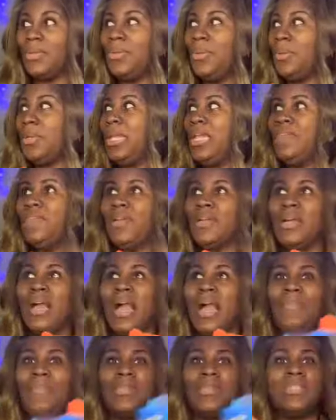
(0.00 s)
You can even
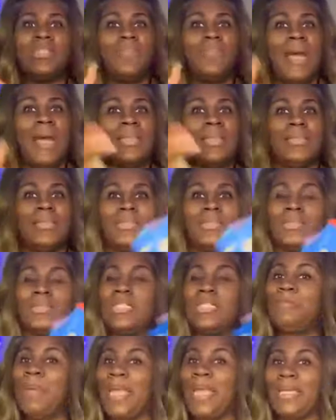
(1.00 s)
come into my little
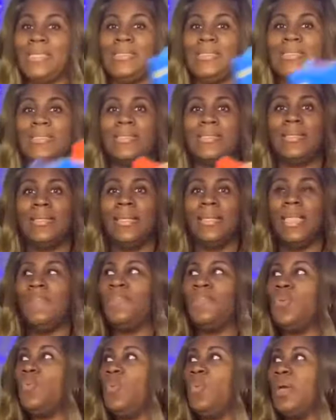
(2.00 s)
space
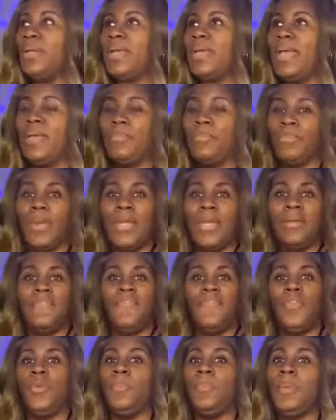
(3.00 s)
if you want to bring a
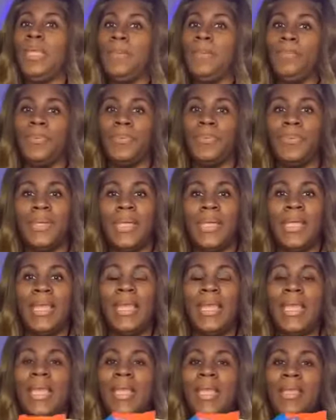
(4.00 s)
few people,
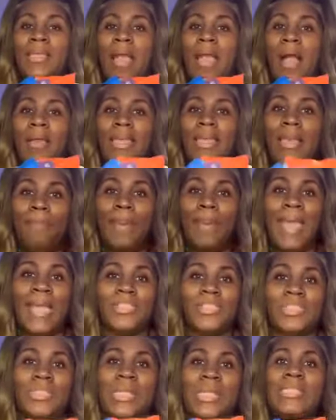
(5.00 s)
and y'all get
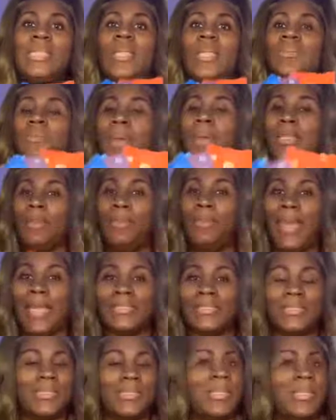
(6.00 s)
patched, and I tell you about the
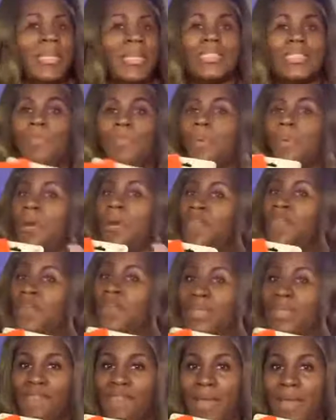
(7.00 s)
patches. That is
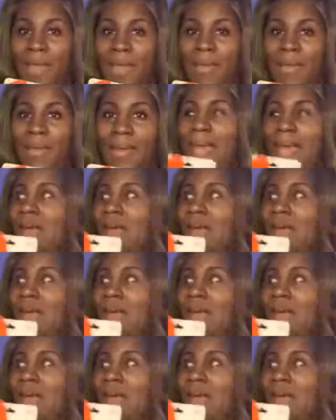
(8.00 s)
perfectly fine.